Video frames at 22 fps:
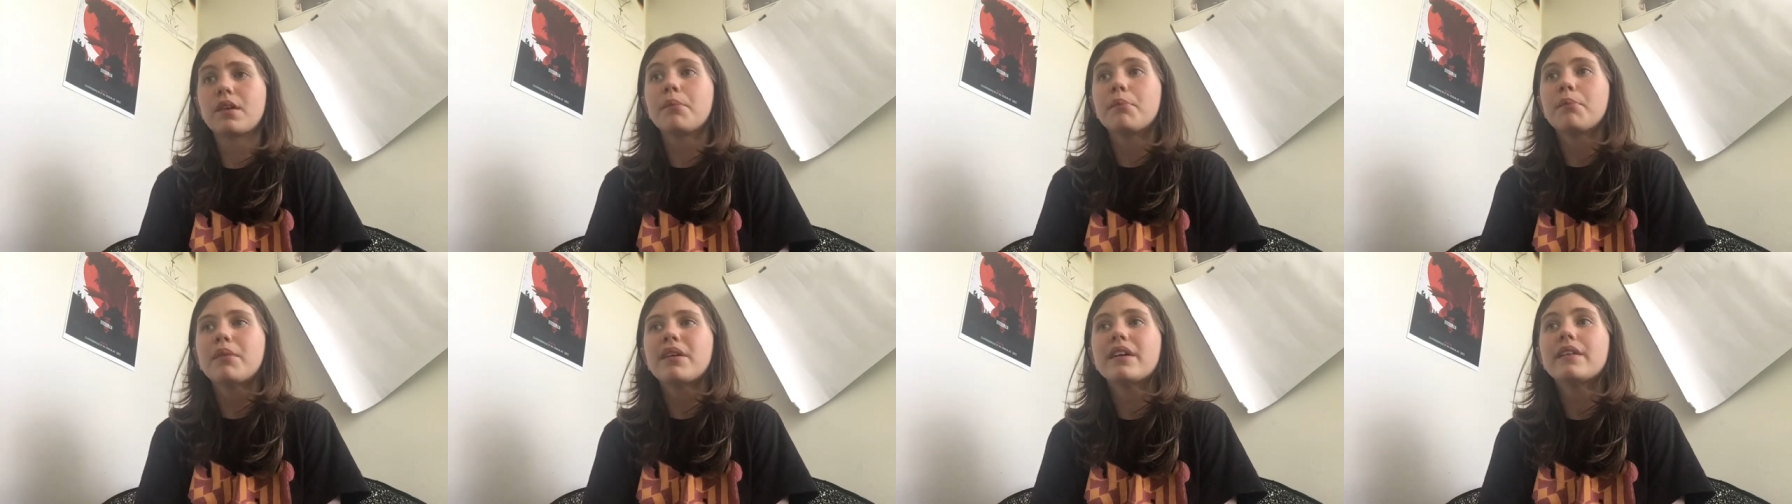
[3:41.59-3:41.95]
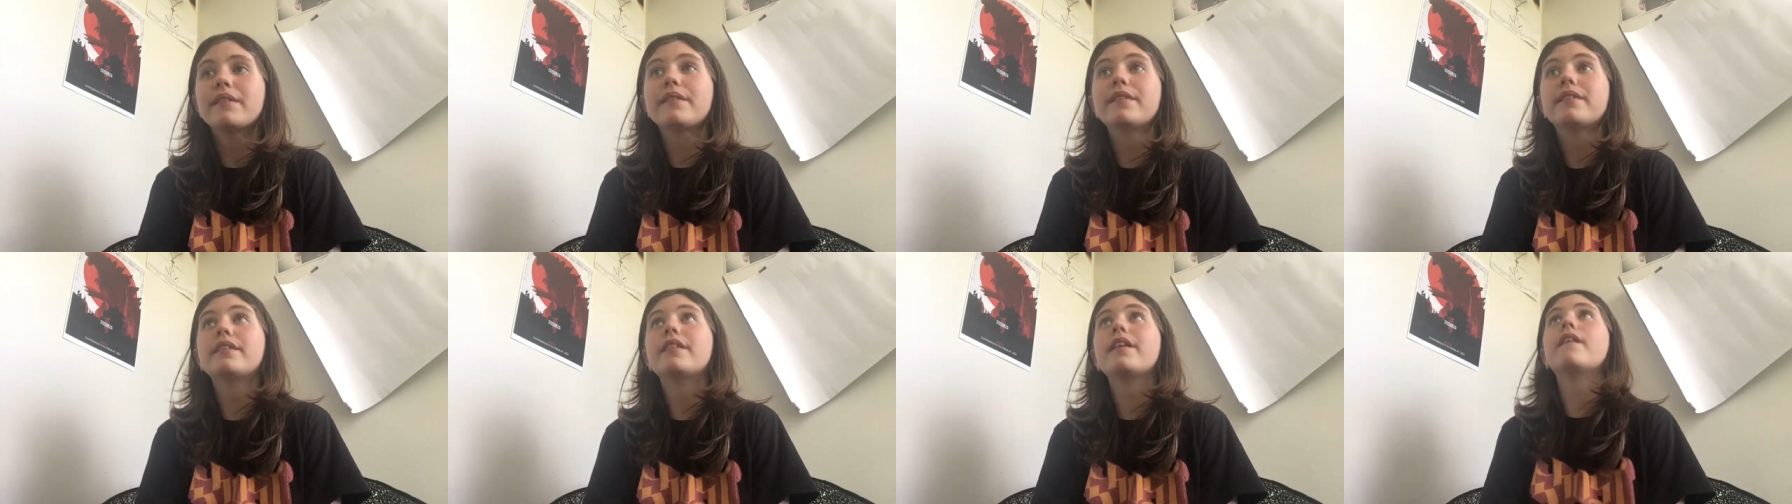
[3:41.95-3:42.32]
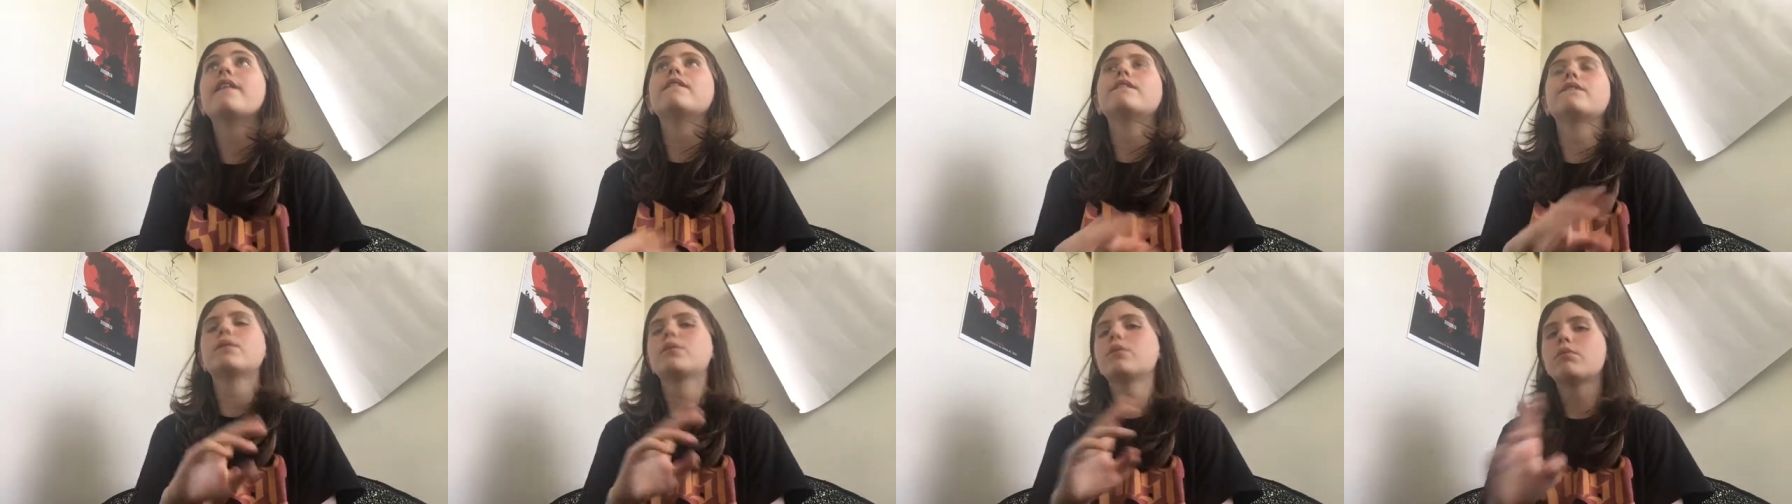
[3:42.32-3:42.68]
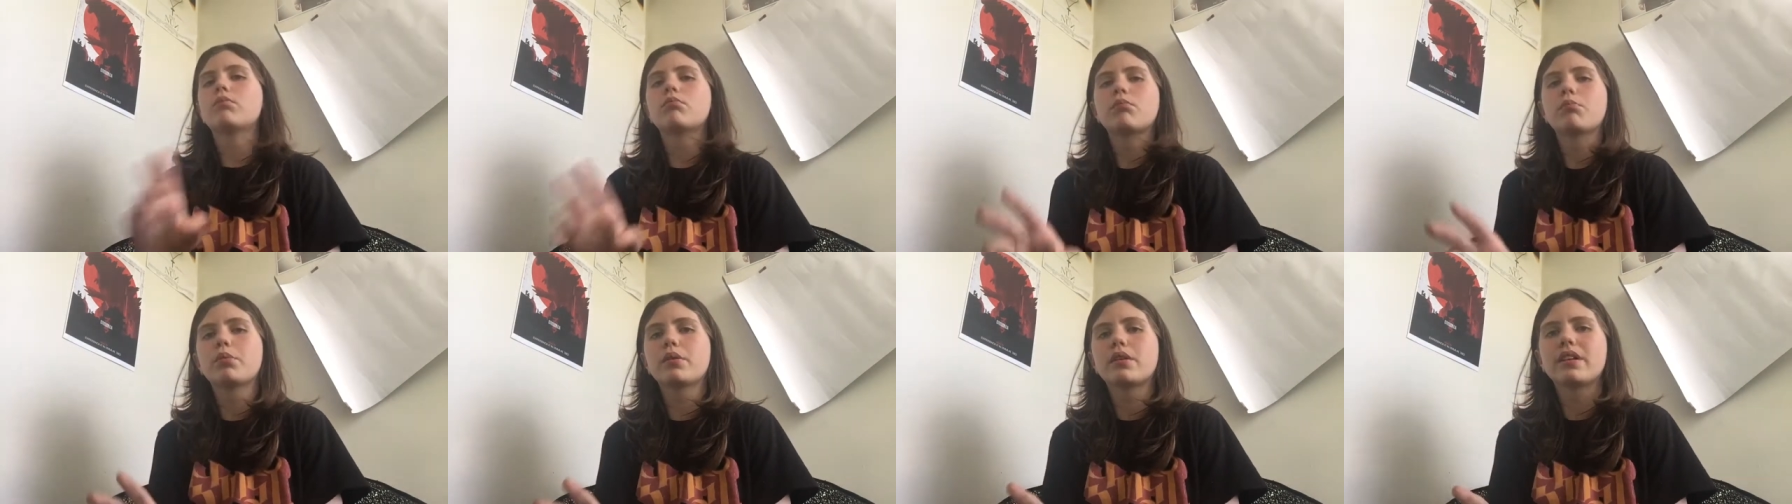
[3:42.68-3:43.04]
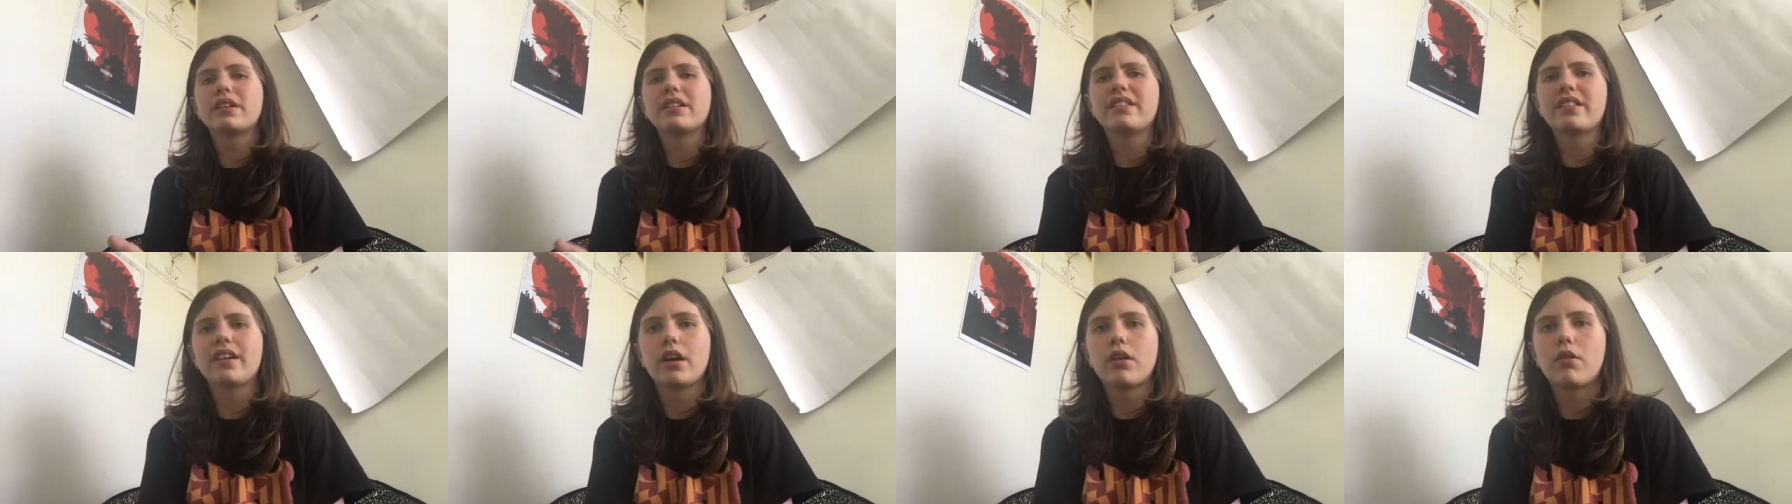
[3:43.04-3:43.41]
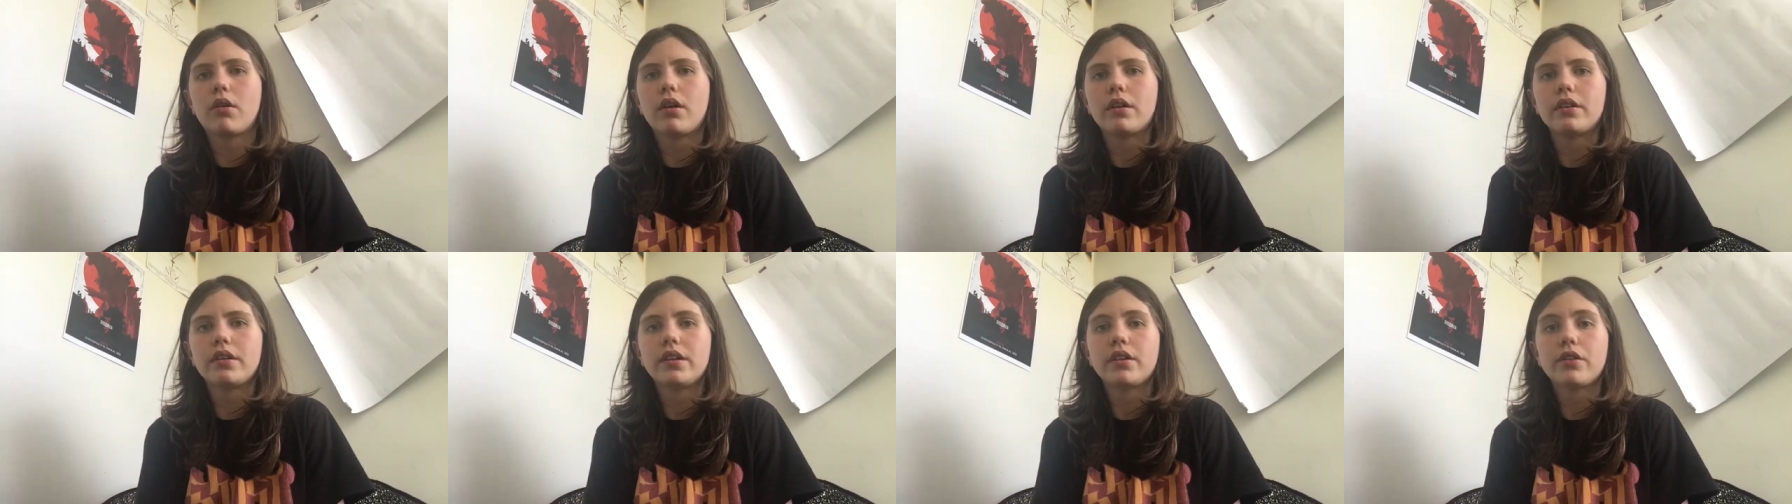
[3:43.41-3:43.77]
but still brilliant sound
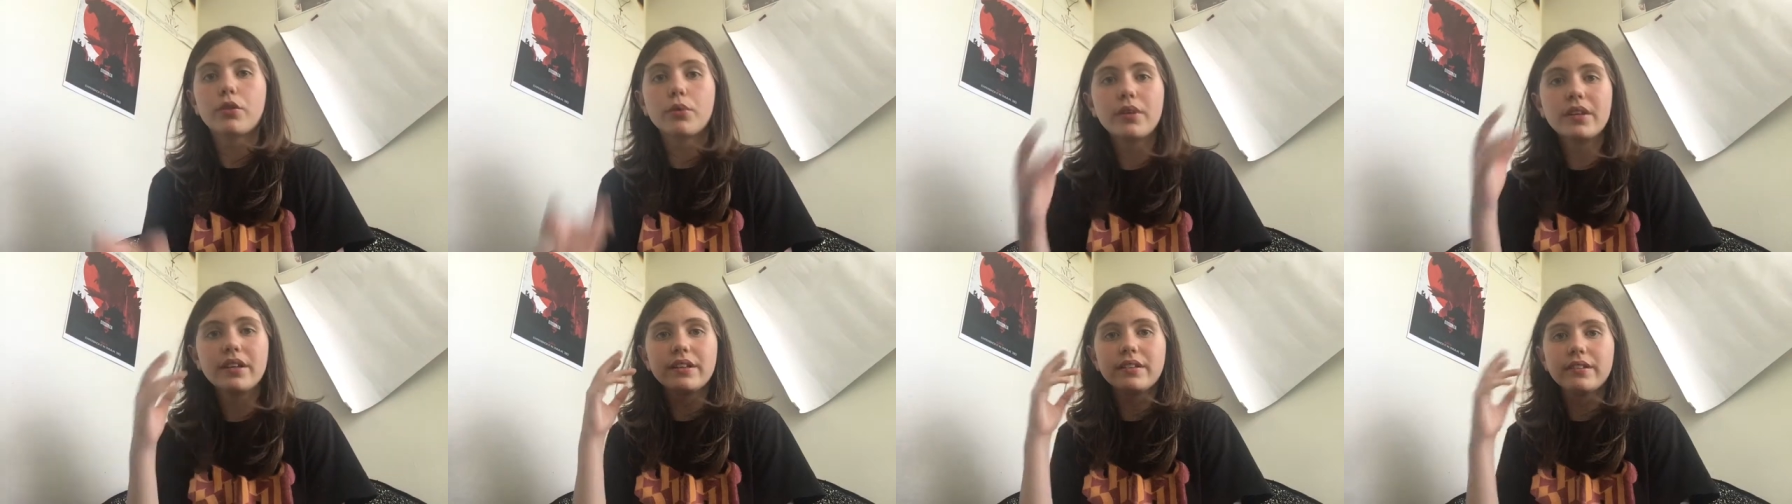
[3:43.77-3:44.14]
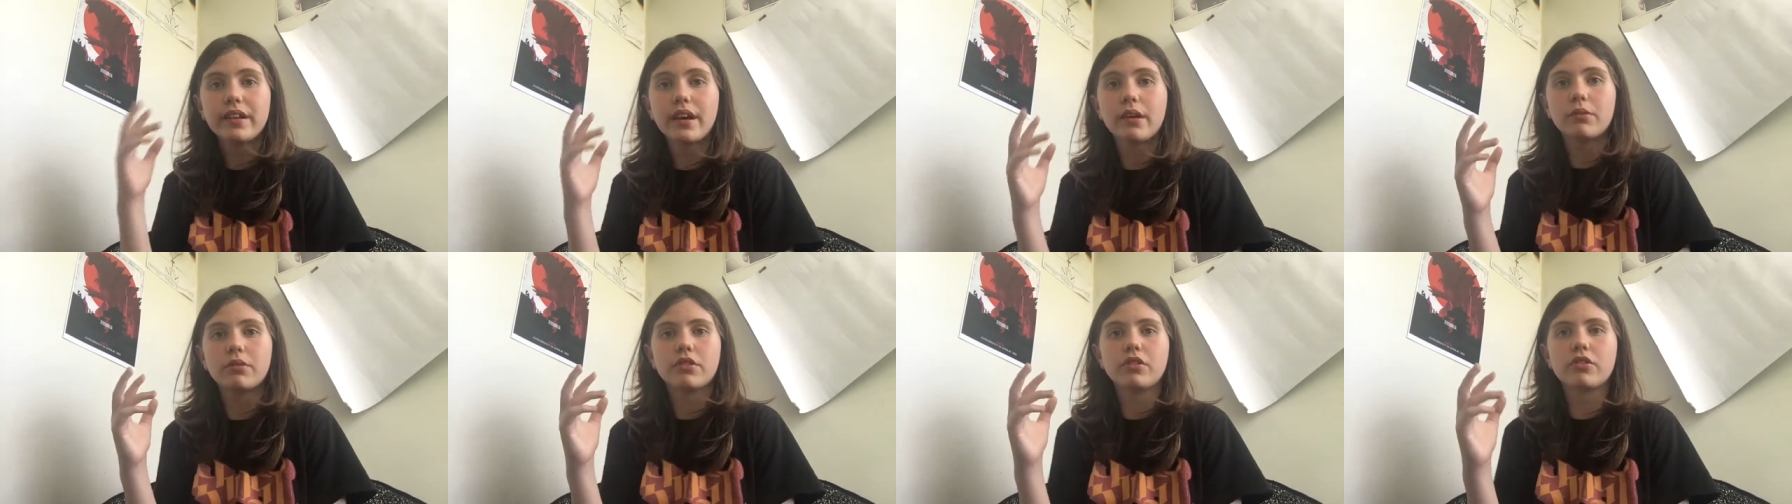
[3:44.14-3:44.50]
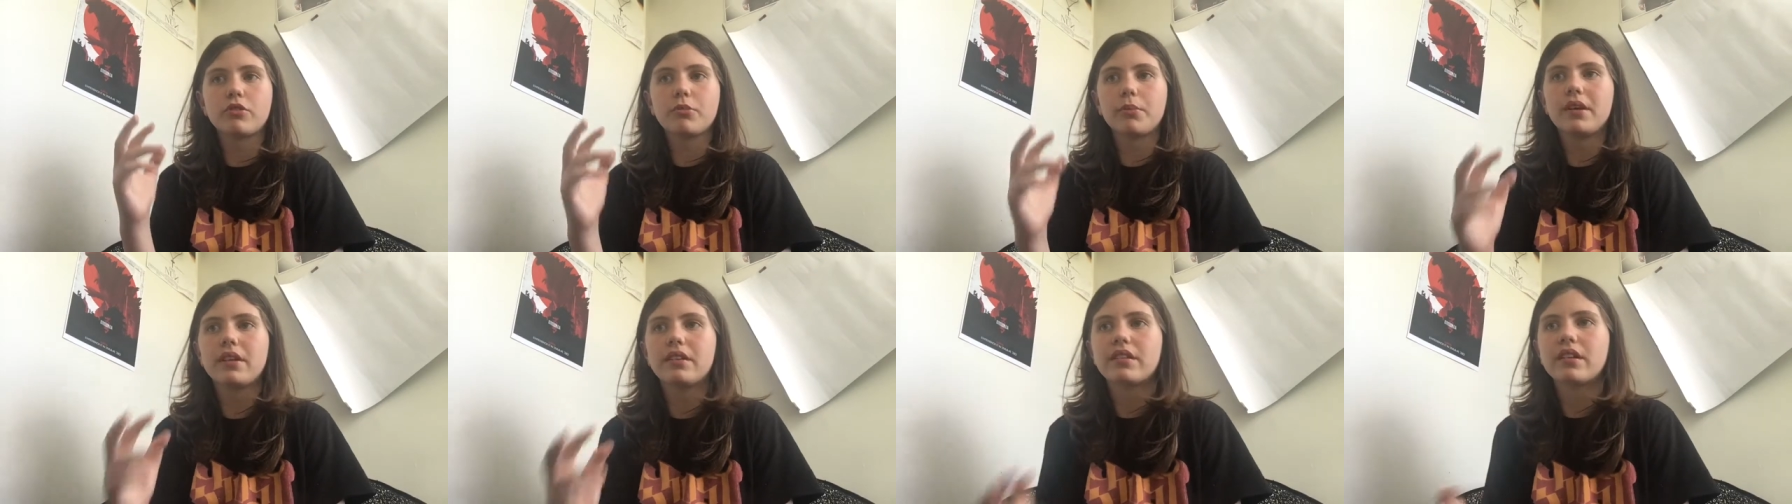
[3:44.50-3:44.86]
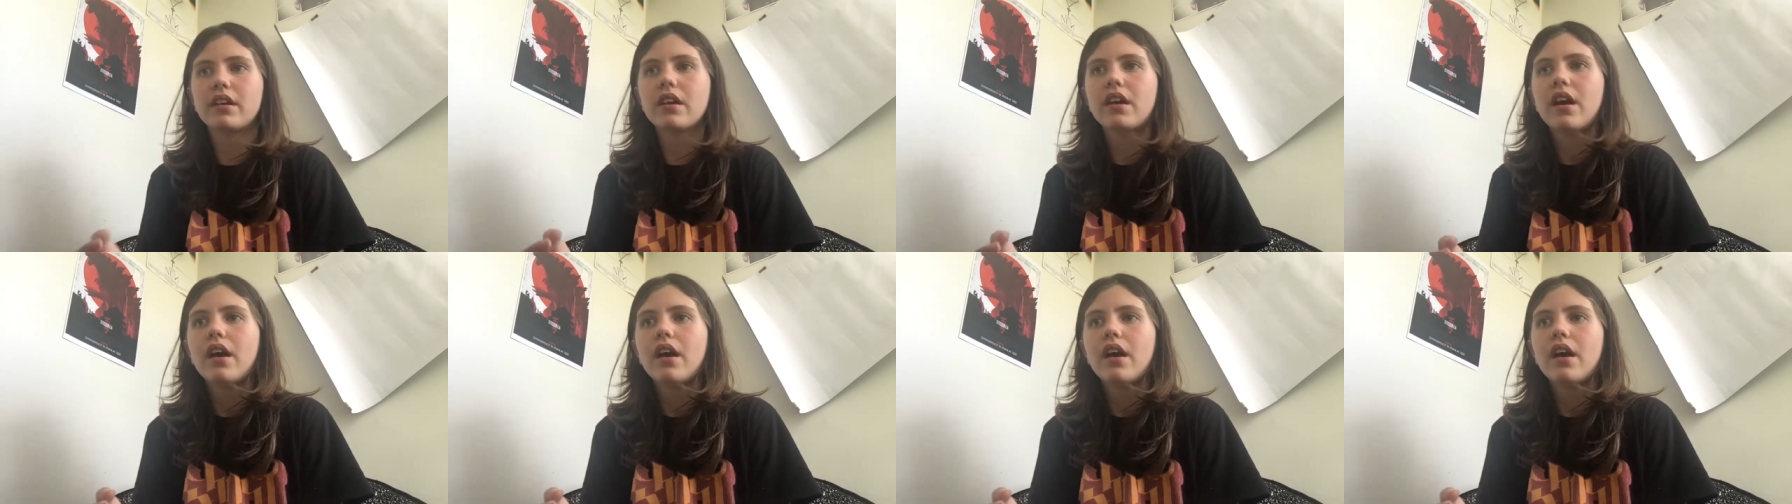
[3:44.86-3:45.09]
quality, 3D sound, which is amazing.